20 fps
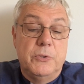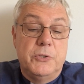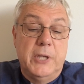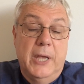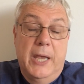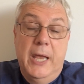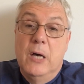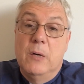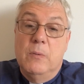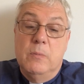to
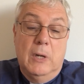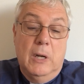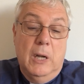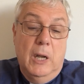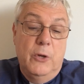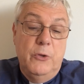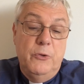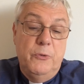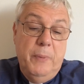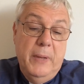help
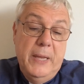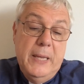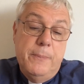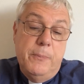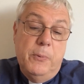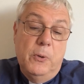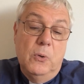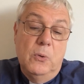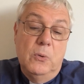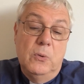clothe
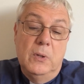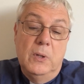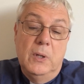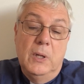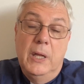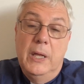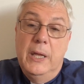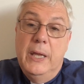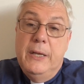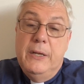people
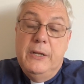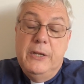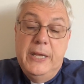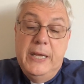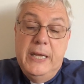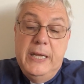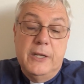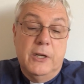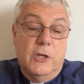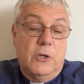in
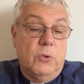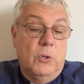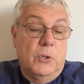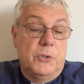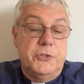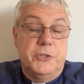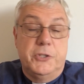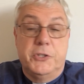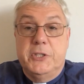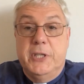need
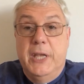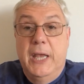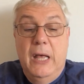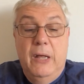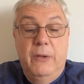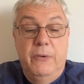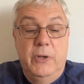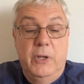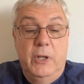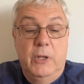across the
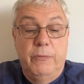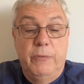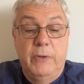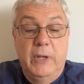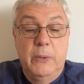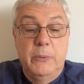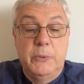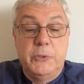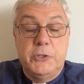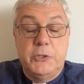town of
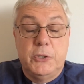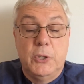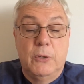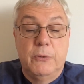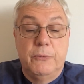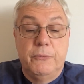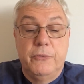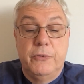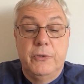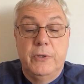
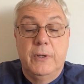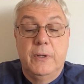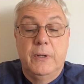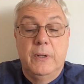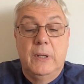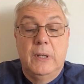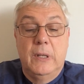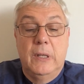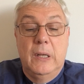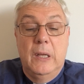Lowestoft.
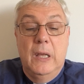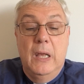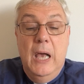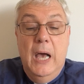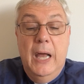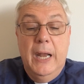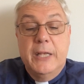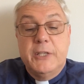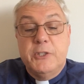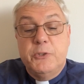
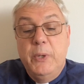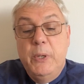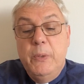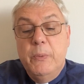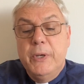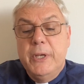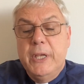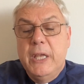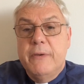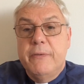And as we
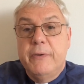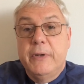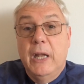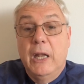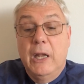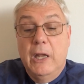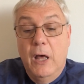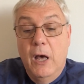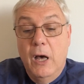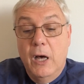were given a
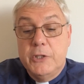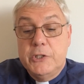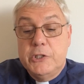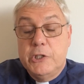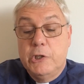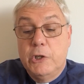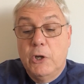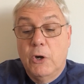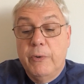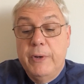large
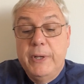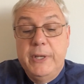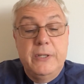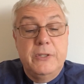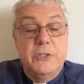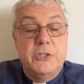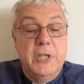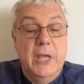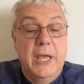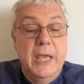lorry
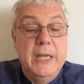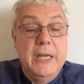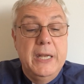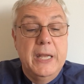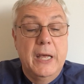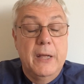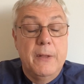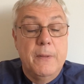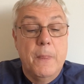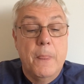
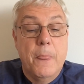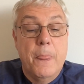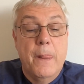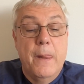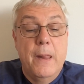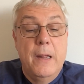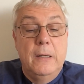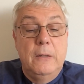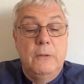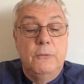container
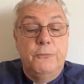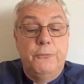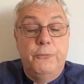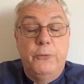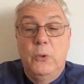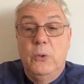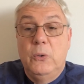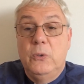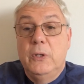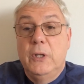
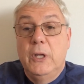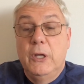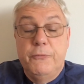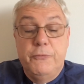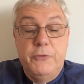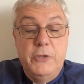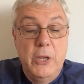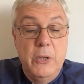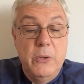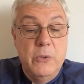full of
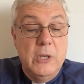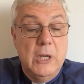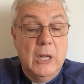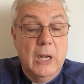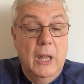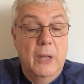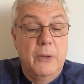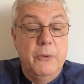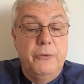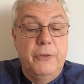new
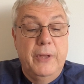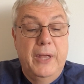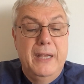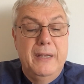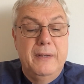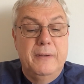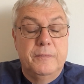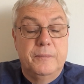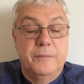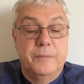clothing.